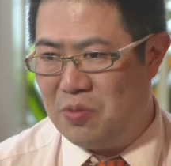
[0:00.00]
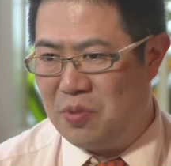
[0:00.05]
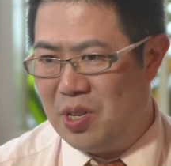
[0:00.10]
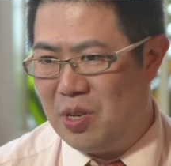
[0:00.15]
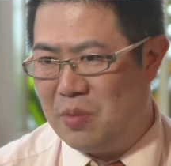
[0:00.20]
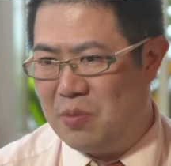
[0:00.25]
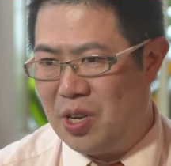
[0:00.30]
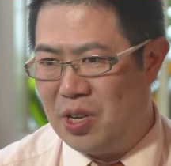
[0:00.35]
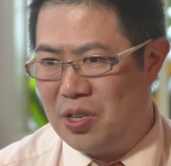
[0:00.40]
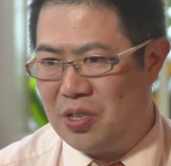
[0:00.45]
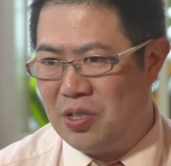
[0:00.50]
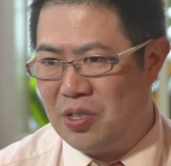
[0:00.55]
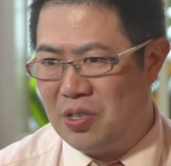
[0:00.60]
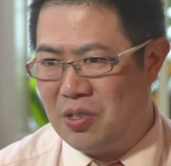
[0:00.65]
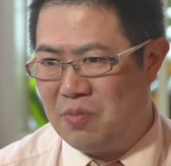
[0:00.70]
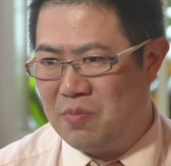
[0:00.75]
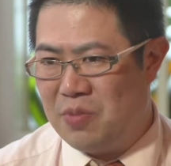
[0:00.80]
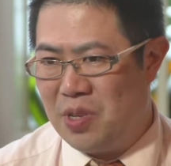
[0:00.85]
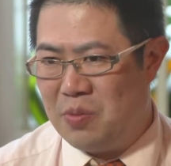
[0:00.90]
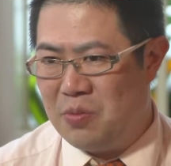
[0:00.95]
be
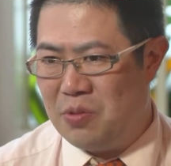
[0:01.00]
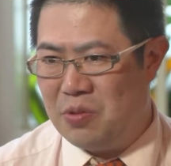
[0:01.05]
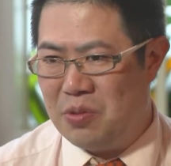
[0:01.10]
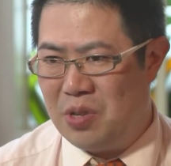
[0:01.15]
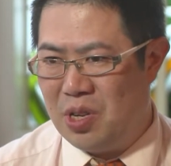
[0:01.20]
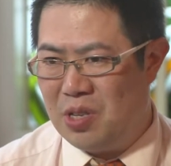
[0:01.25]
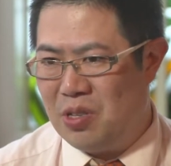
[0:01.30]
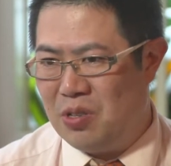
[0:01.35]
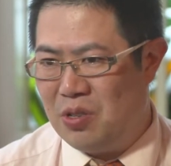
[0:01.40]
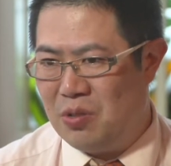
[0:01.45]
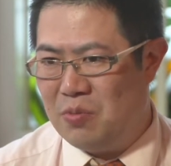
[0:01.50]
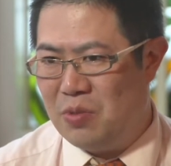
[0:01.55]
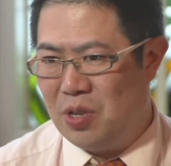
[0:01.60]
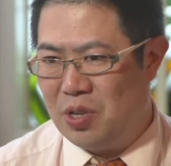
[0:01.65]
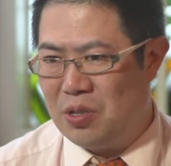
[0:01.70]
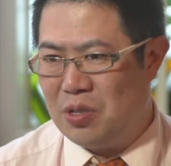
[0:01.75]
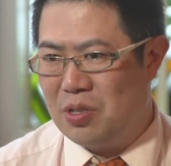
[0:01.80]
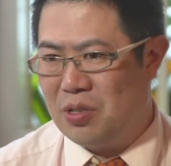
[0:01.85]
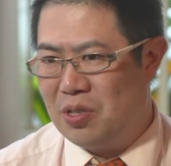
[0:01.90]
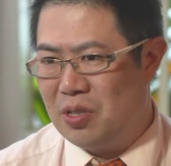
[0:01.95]
amongst people that you
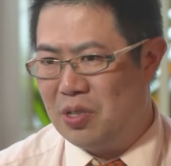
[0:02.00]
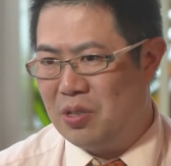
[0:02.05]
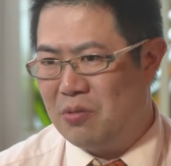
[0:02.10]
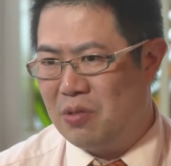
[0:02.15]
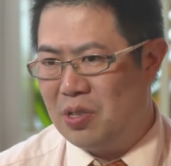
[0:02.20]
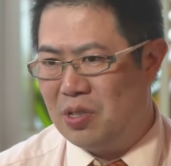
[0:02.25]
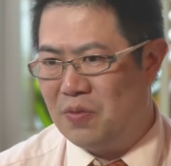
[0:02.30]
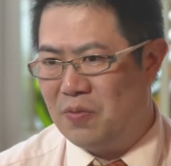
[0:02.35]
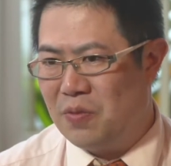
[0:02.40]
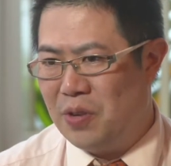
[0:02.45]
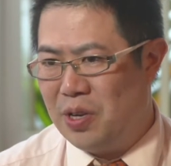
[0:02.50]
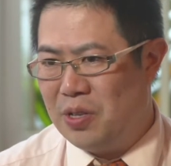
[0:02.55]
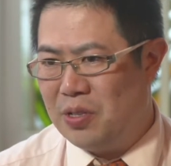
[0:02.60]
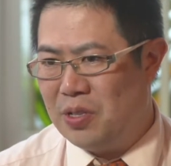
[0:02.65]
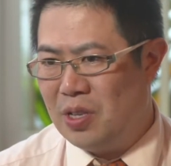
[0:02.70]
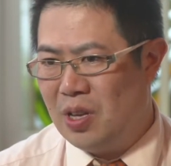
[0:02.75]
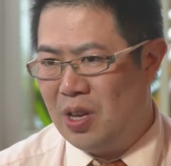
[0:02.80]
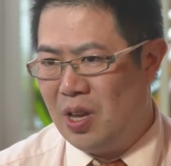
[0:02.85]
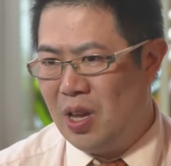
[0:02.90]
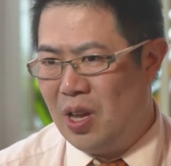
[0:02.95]
might consider as friends.